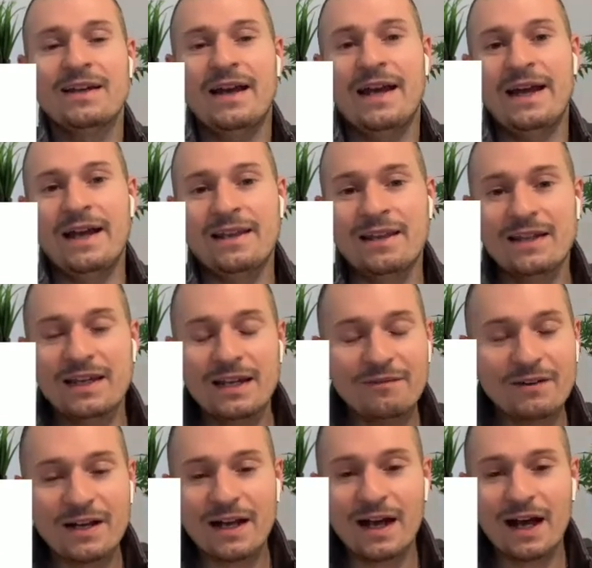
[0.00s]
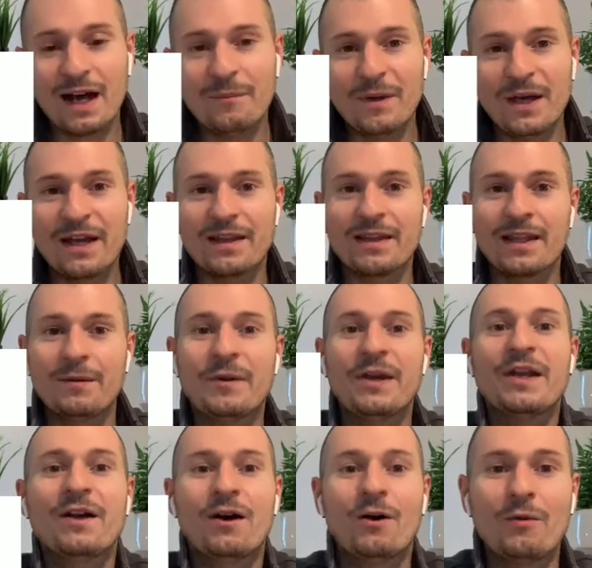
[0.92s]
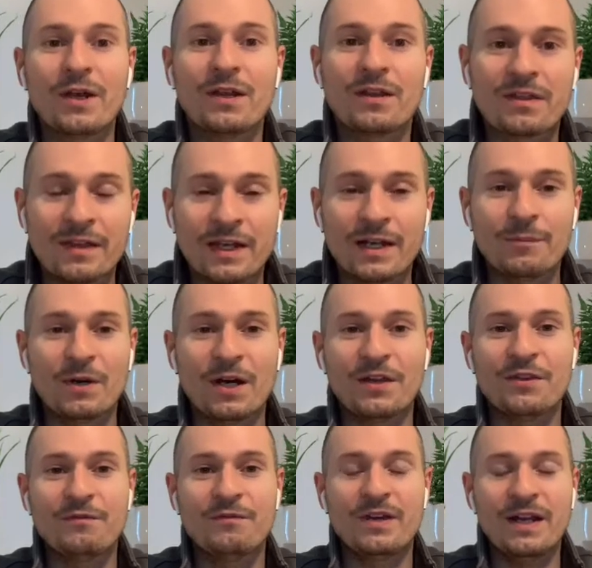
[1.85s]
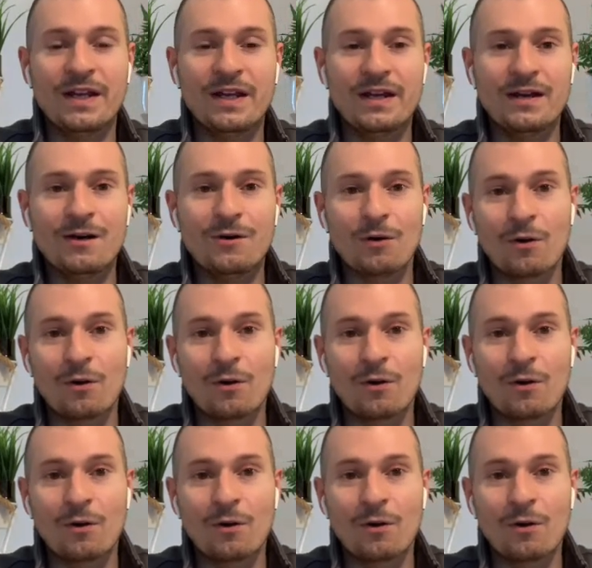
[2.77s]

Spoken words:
and leave a comment and let me know what you think about the video,